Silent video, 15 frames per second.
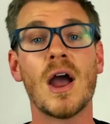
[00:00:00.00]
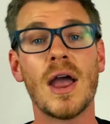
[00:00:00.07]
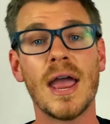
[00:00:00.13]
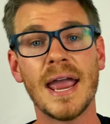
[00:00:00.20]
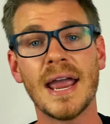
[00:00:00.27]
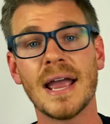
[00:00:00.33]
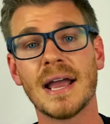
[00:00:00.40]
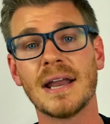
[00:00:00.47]

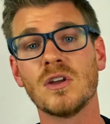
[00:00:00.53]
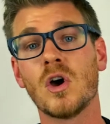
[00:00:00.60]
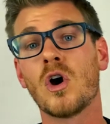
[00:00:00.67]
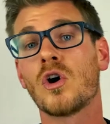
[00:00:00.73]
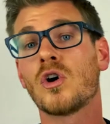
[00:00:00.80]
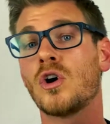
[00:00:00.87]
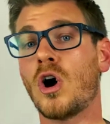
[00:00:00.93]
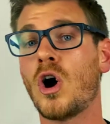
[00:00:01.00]
and
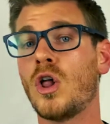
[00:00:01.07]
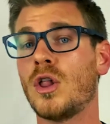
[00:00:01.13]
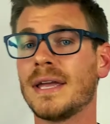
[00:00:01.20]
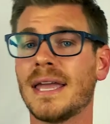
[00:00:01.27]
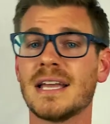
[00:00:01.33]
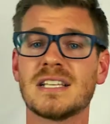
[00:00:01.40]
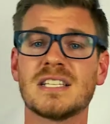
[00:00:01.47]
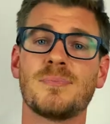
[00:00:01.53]

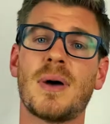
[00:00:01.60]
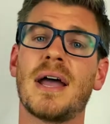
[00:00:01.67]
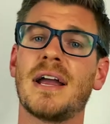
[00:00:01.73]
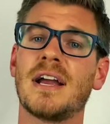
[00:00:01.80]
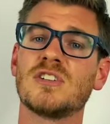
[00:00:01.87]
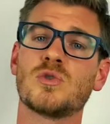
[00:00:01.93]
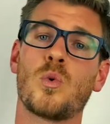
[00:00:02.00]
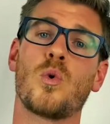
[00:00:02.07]
calling
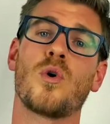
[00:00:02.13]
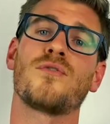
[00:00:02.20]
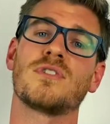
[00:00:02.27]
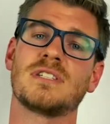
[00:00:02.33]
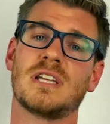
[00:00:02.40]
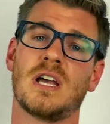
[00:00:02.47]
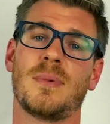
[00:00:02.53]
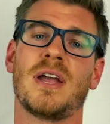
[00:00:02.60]
expireds or for
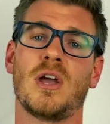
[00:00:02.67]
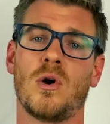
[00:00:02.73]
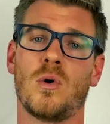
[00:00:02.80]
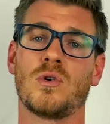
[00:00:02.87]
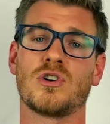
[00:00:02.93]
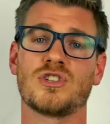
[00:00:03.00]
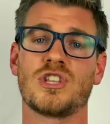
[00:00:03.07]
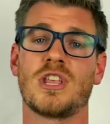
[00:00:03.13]
sale by
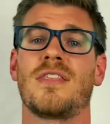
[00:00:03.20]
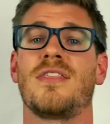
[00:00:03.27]
owners.